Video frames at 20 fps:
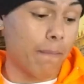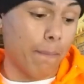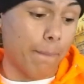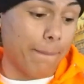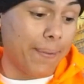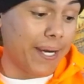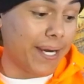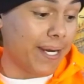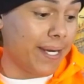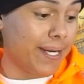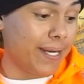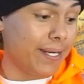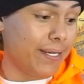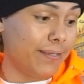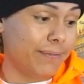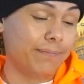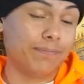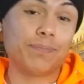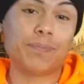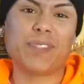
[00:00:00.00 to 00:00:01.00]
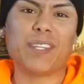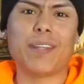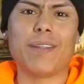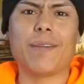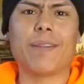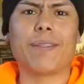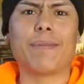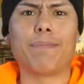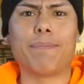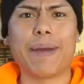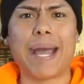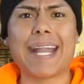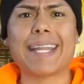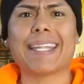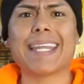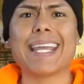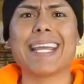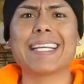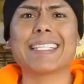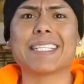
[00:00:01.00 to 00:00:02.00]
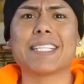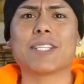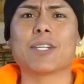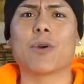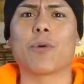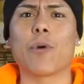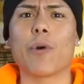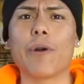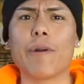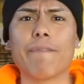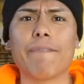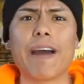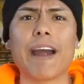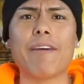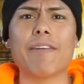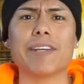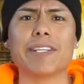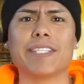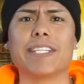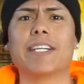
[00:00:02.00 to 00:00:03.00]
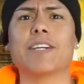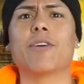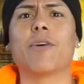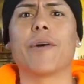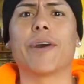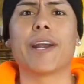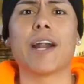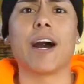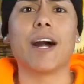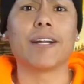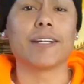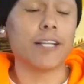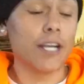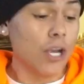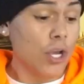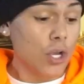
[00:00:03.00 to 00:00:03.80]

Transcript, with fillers: but the bad thing is this coronavirus thing going on.